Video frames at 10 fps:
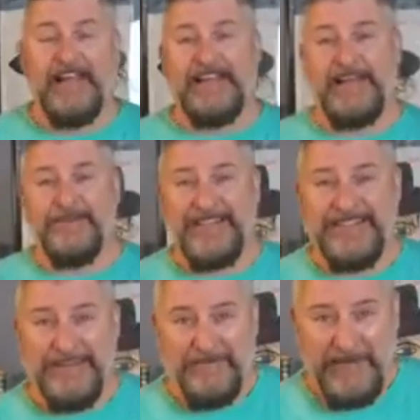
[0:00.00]
Not only
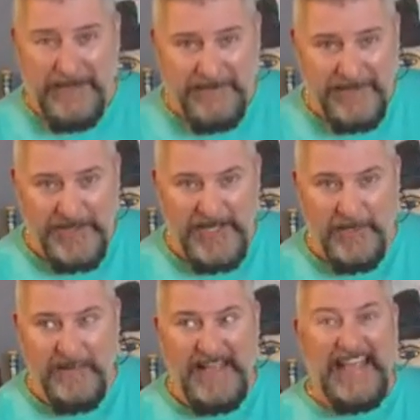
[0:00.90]
is it a firefighter
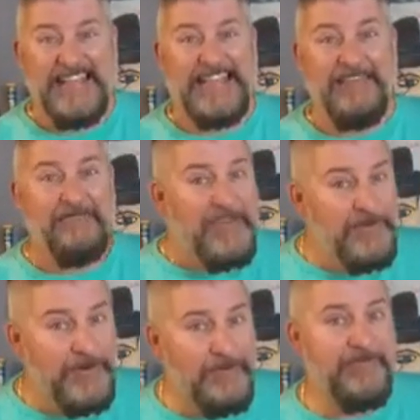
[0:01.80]
job, it's a
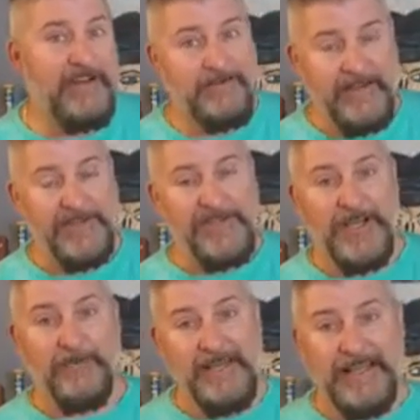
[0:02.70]
federal firefighter
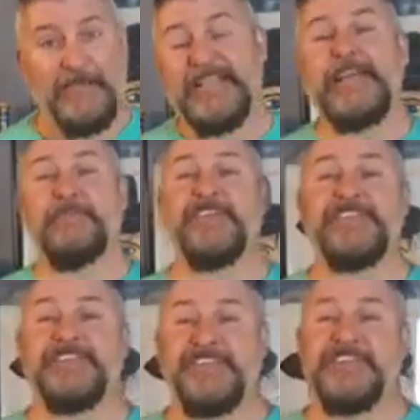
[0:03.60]
job. And let me tell you, brothers
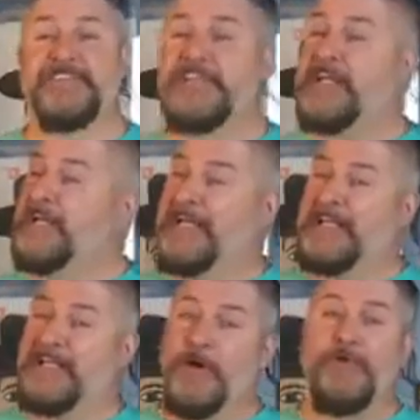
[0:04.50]
and sisters,
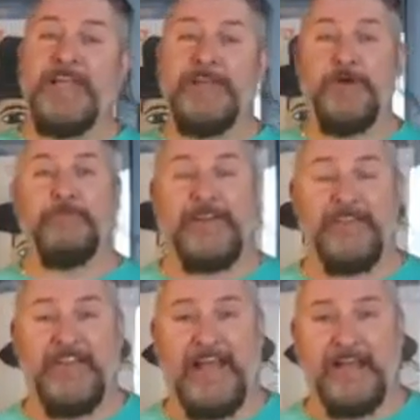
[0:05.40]
it don't get no better
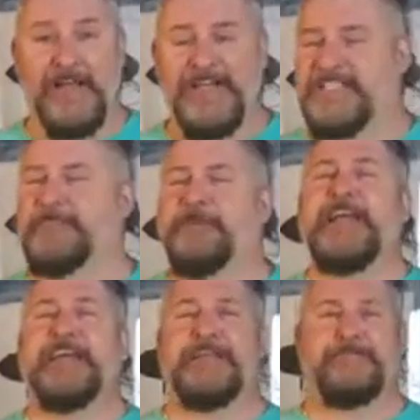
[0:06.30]
than that.
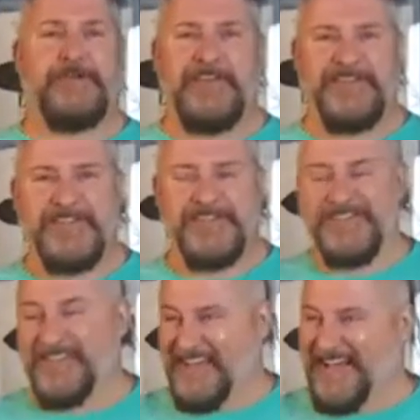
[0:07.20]
Speaking of brothers and
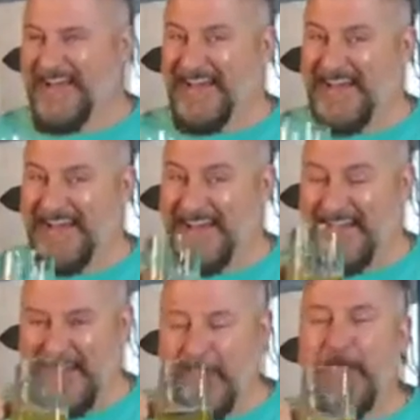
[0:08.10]
sisters, ha ha
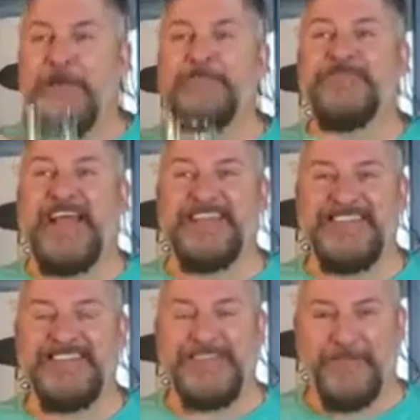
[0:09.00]
ha,
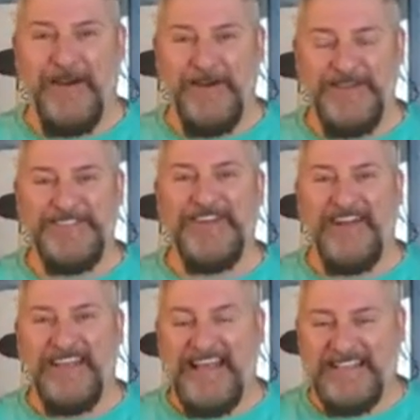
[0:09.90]
that's tomorrow
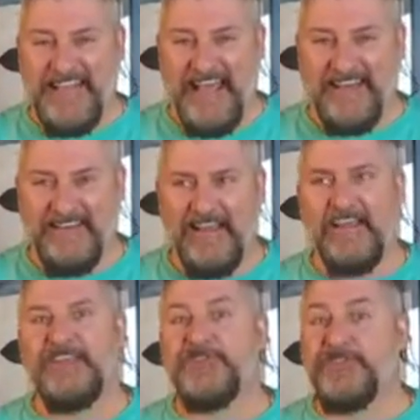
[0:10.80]
starting at 10,
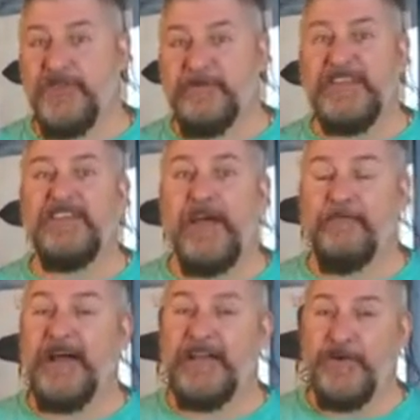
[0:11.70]
should be done
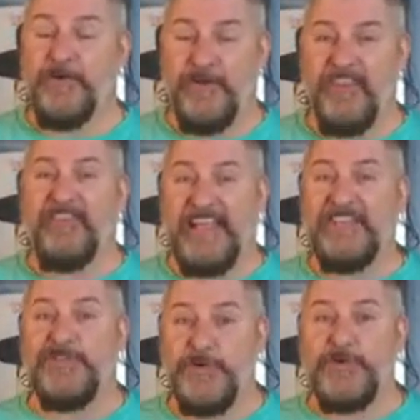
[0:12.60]
by noon. They
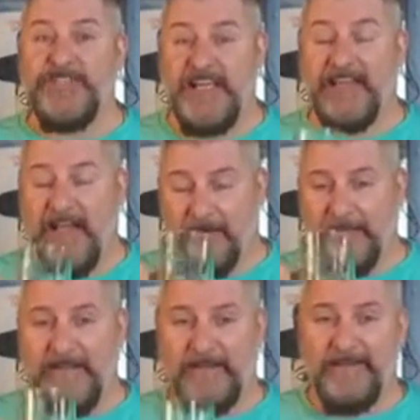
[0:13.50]
do sell out,
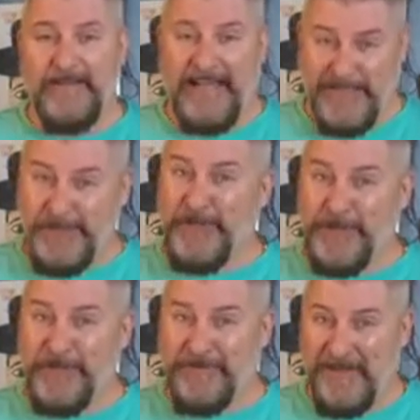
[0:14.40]
and it's
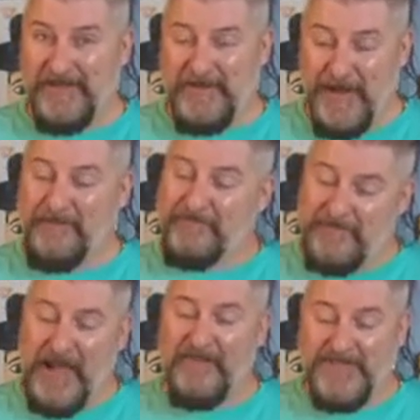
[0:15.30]
good. I, I've,
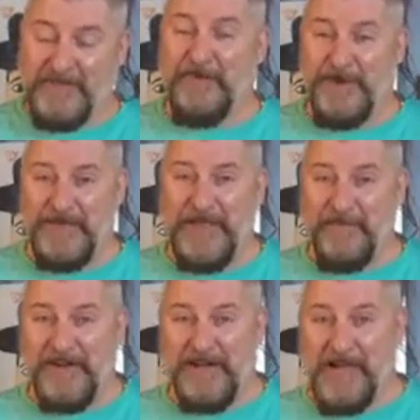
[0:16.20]
I've supported them
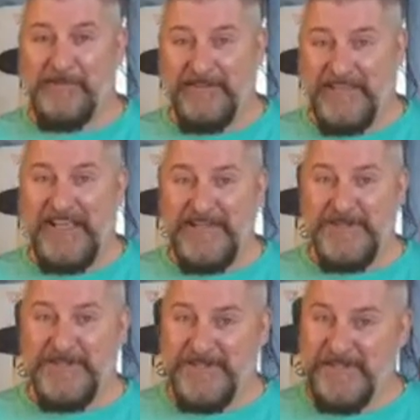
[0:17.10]
on a couple of
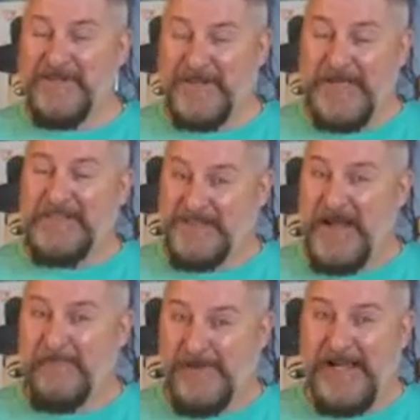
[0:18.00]
occasions. It's
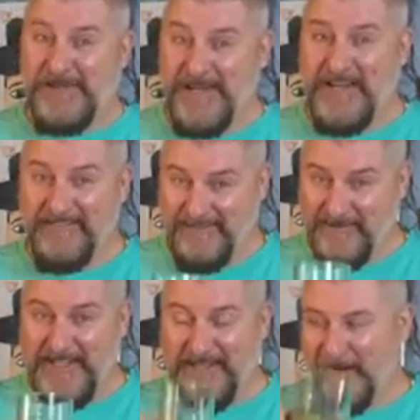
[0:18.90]
not bad chicken, I'm
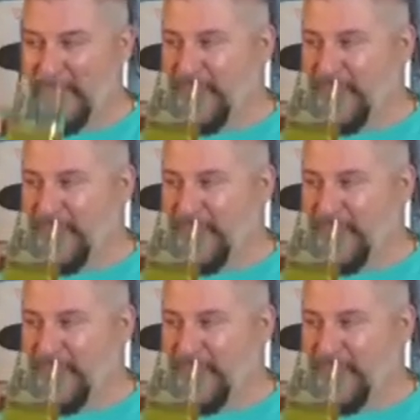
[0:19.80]
telling you.